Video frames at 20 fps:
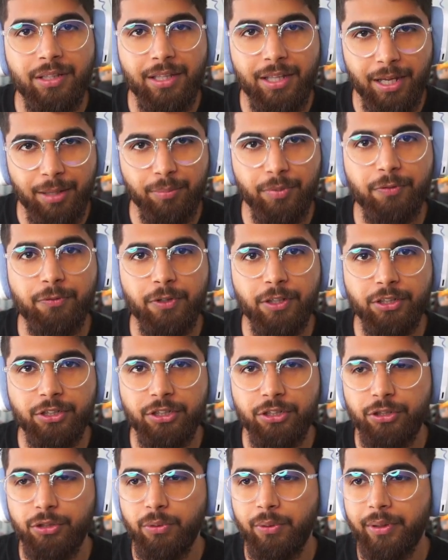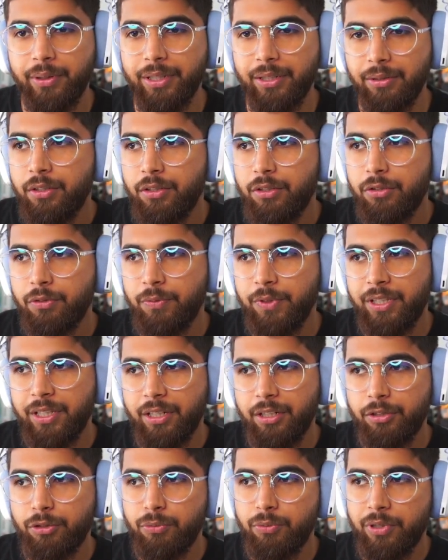Lambda function URL. So we get
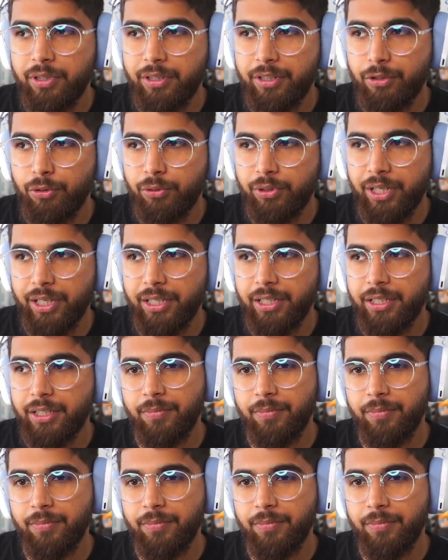a 200 OK,